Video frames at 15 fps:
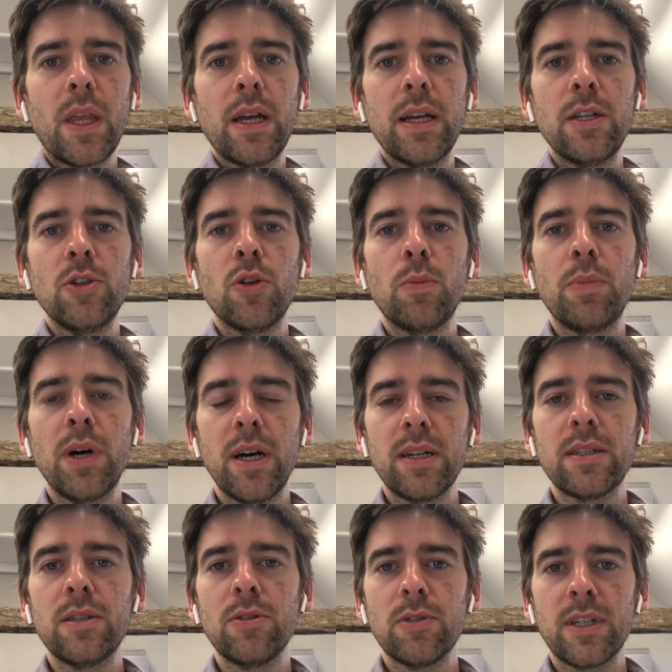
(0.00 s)
in your
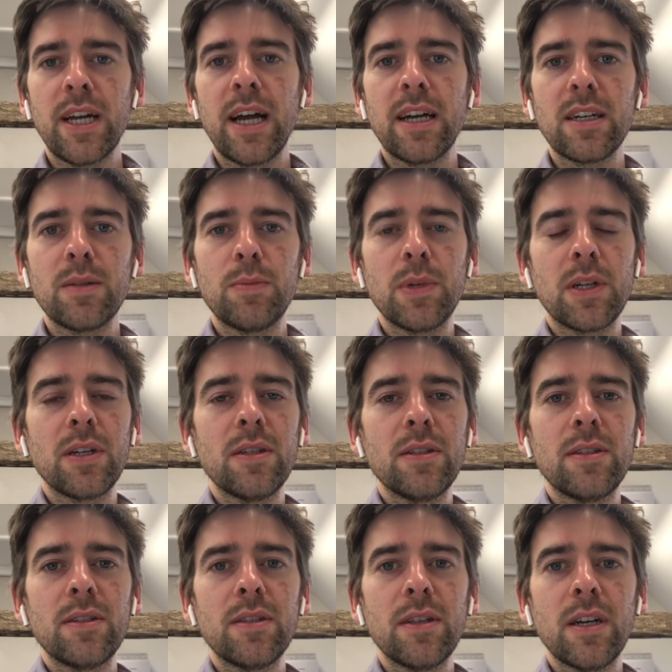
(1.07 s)
personal tax,
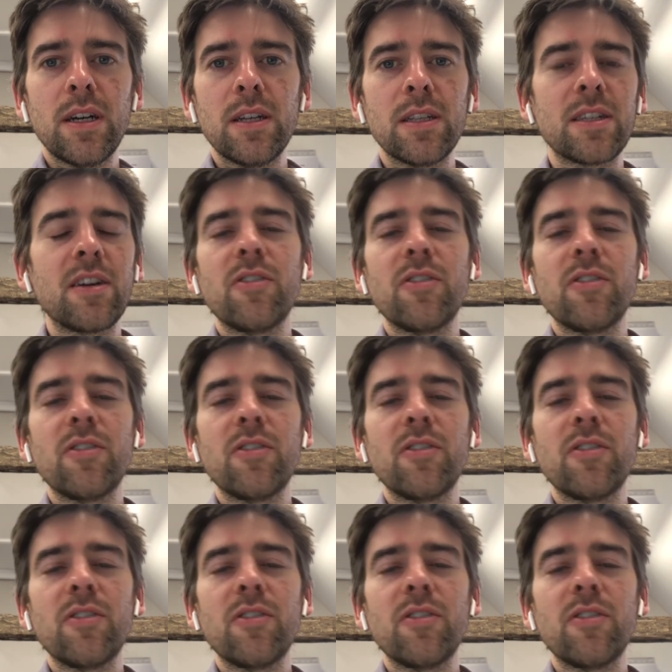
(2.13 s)
because the